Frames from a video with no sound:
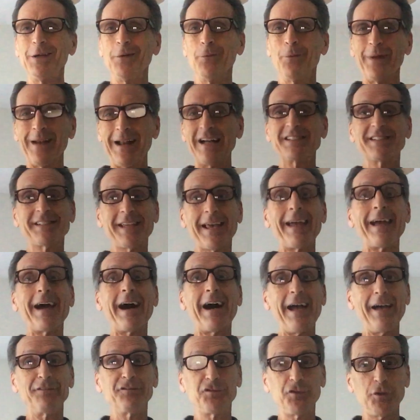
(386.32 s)
When I say
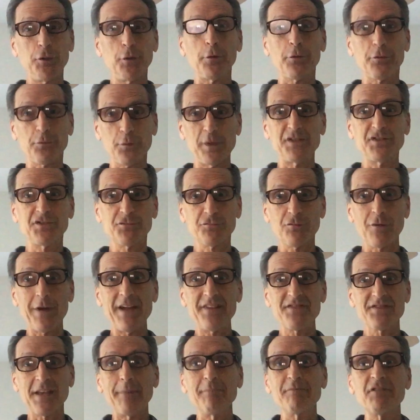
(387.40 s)
I have 2 or 3
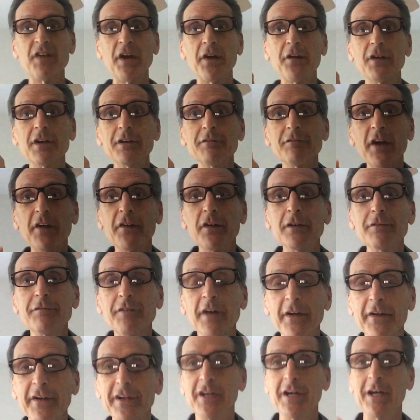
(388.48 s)
strengths, I'm very, very,
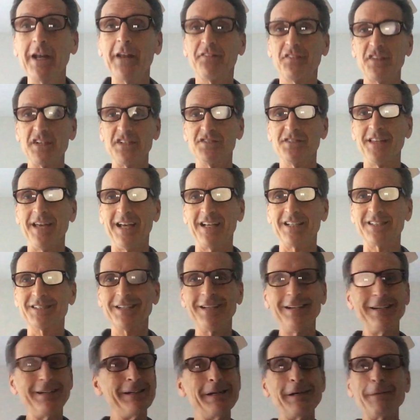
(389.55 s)
very good at these things.
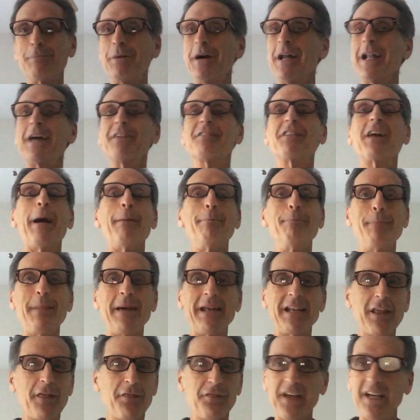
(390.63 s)
But I've got
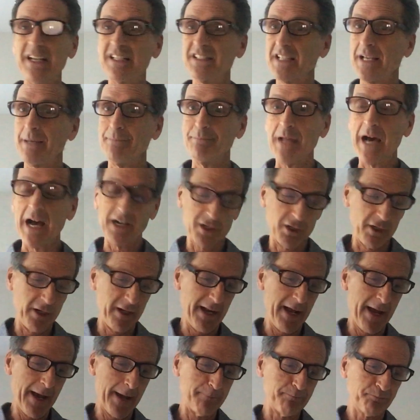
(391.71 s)
many things I'm not good
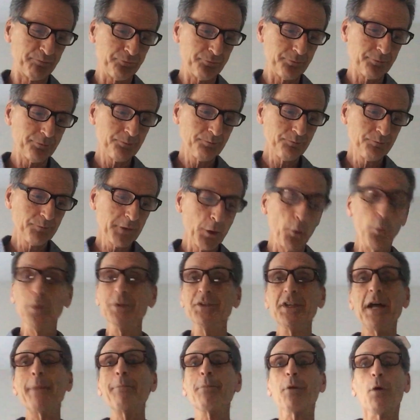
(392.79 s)
at. Well,
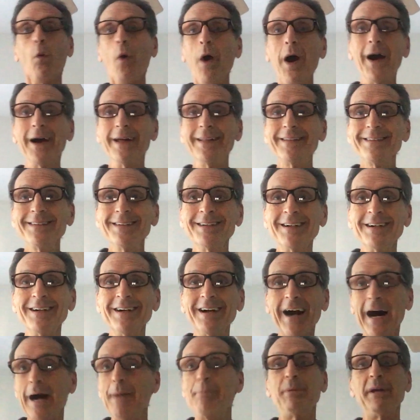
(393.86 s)
number one,
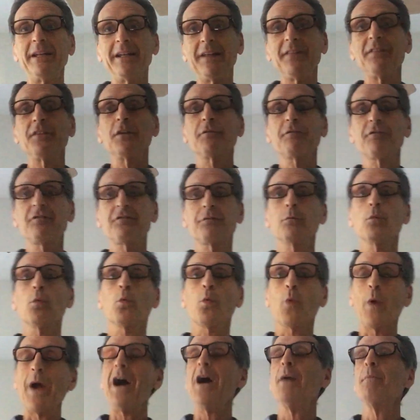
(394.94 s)
I've been in the
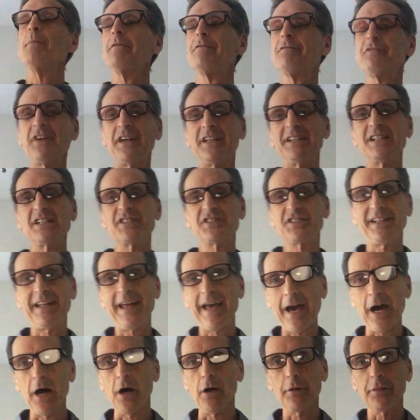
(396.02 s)
realm of fitness and
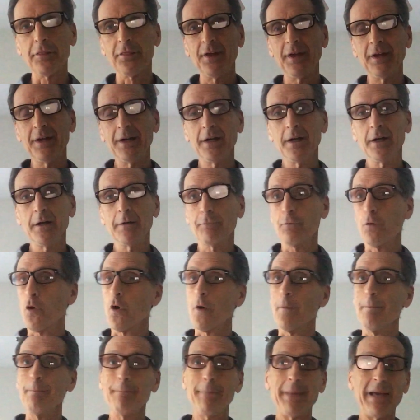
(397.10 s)
health
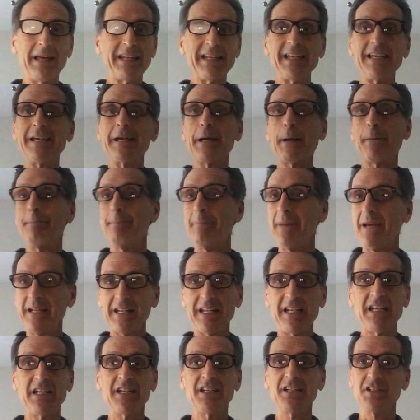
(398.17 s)
for many,
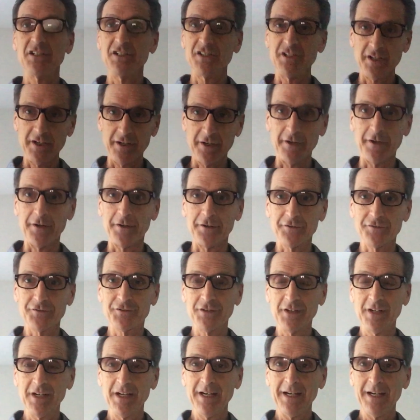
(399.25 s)
many years.